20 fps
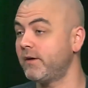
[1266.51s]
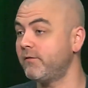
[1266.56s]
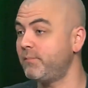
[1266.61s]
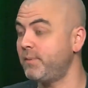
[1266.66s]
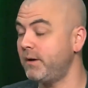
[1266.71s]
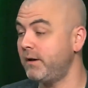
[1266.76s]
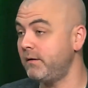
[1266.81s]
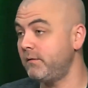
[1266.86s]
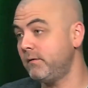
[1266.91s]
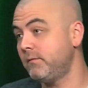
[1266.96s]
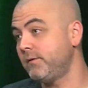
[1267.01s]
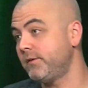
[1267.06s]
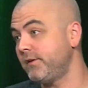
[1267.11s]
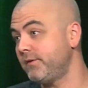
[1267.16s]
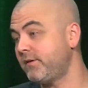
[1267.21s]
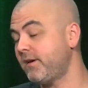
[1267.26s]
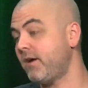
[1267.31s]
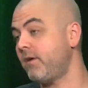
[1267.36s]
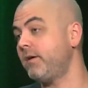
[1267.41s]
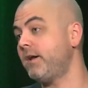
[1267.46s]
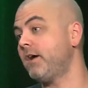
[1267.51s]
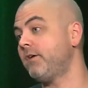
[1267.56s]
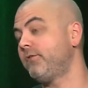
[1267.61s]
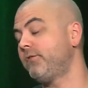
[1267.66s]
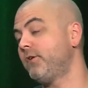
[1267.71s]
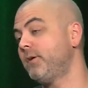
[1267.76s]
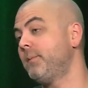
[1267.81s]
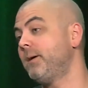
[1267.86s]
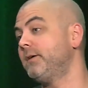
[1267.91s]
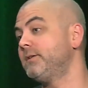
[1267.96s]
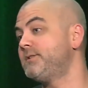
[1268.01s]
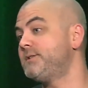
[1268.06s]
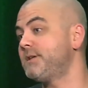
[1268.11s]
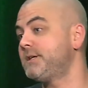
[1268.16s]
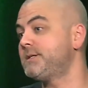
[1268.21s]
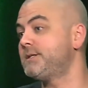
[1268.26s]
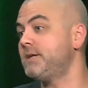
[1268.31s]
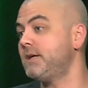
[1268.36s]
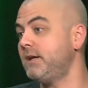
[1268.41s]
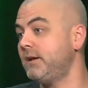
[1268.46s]
I've been with the town now for about
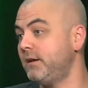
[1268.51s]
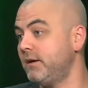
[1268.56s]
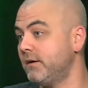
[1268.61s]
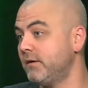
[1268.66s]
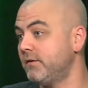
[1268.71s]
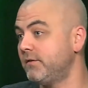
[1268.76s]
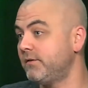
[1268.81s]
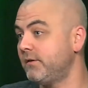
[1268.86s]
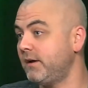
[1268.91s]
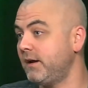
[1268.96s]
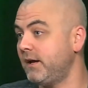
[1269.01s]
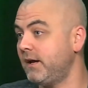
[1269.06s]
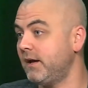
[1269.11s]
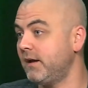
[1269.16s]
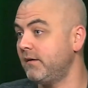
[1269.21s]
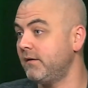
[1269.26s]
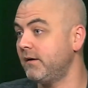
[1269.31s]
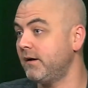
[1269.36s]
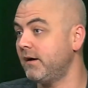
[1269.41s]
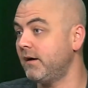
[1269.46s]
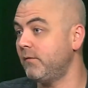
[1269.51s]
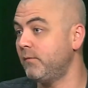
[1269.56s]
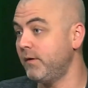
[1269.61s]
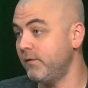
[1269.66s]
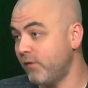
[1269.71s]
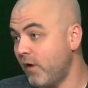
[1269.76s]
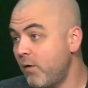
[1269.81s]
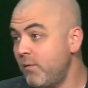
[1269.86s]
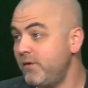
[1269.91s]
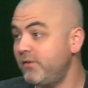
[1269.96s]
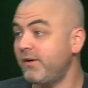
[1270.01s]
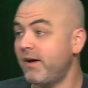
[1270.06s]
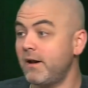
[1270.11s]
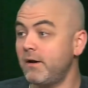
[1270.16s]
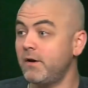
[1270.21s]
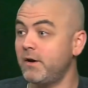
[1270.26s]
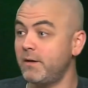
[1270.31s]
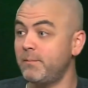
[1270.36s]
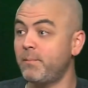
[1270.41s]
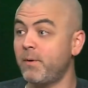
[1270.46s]
16 years, and we've always
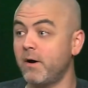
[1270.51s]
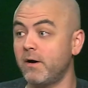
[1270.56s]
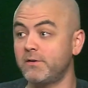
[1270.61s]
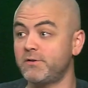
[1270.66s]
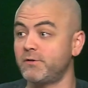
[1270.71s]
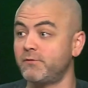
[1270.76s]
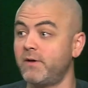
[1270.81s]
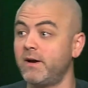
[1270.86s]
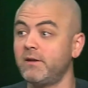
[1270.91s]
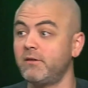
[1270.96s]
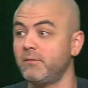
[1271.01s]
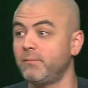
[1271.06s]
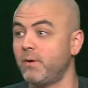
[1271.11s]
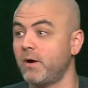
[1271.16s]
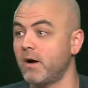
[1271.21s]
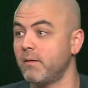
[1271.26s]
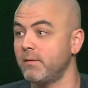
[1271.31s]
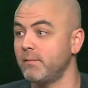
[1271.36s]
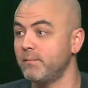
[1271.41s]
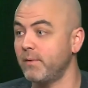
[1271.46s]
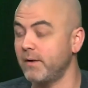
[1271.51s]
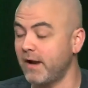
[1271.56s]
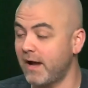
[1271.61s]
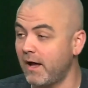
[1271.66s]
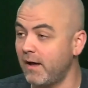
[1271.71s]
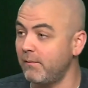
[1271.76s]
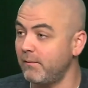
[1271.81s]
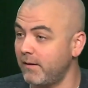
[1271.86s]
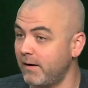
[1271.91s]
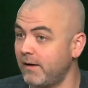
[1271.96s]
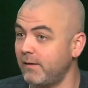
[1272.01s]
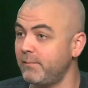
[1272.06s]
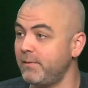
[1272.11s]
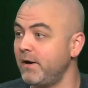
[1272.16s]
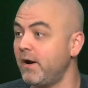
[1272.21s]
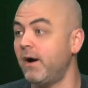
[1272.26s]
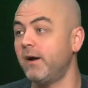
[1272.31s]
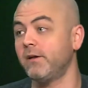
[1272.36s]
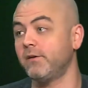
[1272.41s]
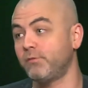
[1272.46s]
had a good Parks and Rec department. But I'll
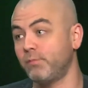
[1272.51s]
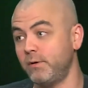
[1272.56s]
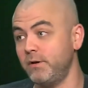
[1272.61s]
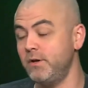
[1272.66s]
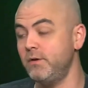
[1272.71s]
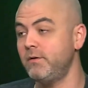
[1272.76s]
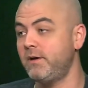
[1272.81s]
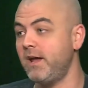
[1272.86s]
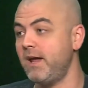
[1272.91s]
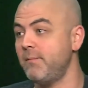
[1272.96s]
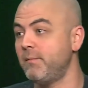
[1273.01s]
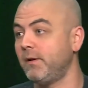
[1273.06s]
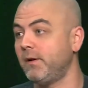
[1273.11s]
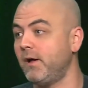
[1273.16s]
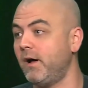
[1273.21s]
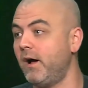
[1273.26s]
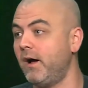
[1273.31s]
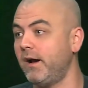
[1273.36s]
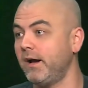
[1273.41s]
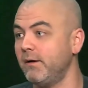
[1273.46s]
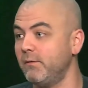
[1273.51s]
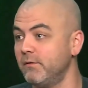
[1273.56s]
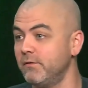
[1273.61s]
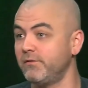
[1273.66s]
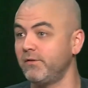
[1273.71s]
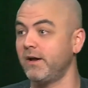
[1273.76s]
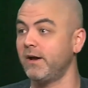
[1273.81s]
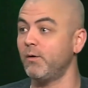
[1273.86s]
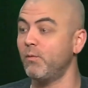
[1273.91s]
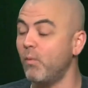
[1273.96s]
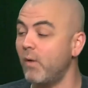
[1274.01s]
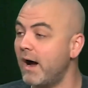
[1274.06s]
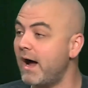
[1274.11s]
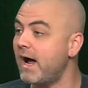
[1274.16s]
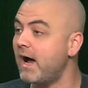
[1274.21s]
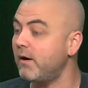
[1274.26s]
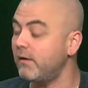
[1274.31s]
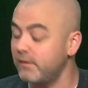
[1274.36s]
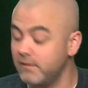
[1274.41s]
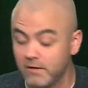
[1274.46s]
be honest, when you came along, it was like,
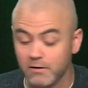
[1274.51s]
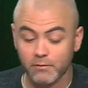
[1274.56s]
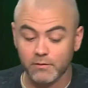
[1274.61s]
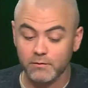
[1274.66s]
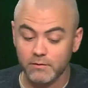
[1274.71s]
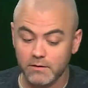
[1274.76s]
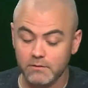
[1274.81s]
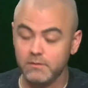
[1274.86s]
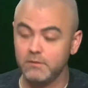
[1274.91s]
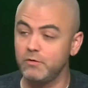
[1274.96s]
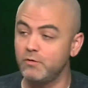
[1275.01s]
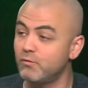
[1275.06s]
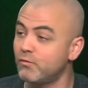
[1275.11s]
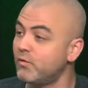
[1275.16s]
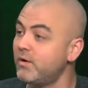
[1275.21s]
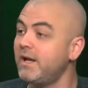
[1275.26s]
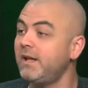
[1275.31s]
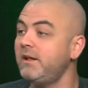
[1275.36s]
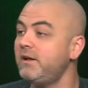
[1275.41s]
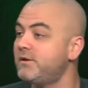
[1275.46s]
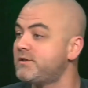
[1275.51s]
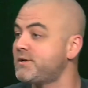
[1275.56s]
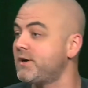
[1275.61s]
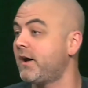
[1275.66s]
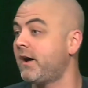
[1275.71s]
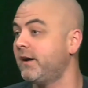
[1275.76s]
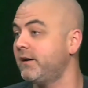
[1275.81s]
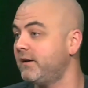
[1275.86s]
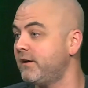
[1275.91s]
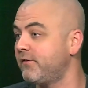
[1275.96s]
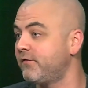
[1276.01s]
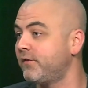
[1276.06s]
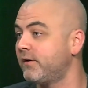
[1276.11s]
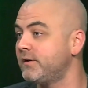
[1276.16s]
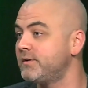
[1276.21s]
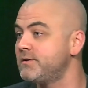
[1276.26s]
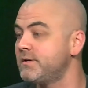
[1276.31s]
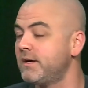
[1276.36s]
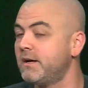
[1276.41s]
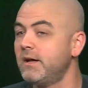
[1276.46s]
wow, you really saw a
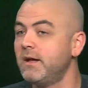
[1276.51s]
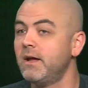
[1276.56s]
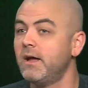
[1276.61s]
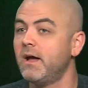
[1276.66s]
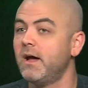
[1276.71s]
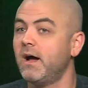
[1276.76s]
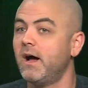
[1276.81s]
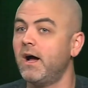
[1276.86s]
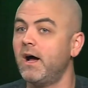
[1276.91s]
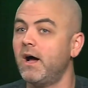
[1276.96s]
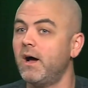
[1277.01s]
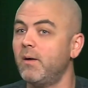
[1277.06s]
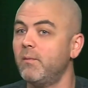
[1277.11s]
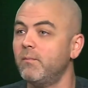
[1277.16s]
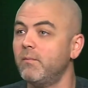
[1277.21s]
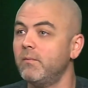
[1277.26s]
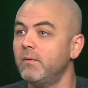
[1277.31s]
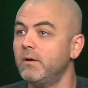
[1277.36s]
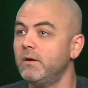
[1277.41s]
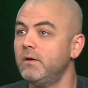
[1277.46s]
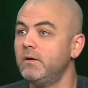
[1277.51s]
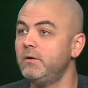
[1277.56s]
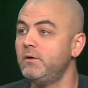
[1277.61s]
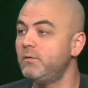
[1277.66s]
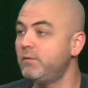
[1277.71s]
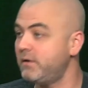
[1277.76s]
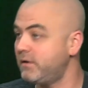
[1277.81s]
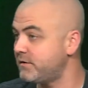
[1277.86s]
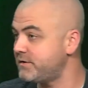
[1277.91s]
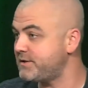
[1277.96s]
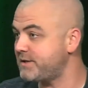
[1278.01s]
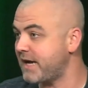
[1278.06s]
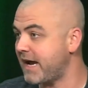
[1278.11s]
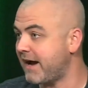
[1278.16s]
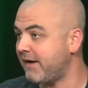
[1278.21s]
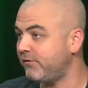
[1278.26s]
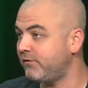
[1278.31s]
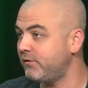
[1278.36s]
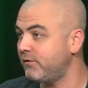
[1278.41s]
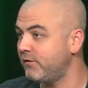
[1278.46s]
difference. You and your
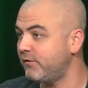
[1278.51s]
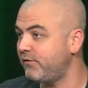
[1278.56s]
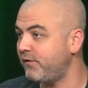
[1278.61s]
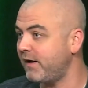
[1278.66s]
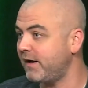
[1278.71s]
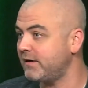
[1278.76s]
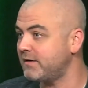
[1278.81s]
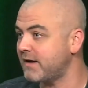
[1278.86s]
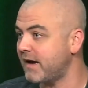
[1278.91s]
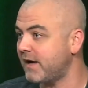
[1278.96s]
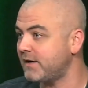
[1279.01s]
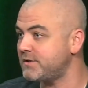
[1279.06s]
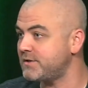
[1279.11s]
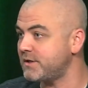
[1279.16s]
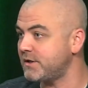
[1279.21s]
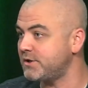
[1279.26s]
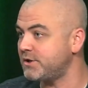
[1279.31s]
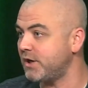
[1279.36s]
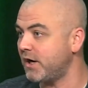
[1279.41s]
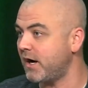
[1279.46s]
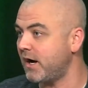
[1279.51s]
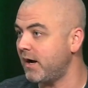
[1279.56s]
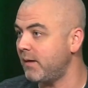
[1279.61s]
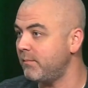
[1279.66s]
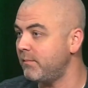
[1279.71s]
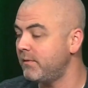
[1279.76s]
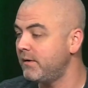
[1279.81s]
staff do a fantastic job.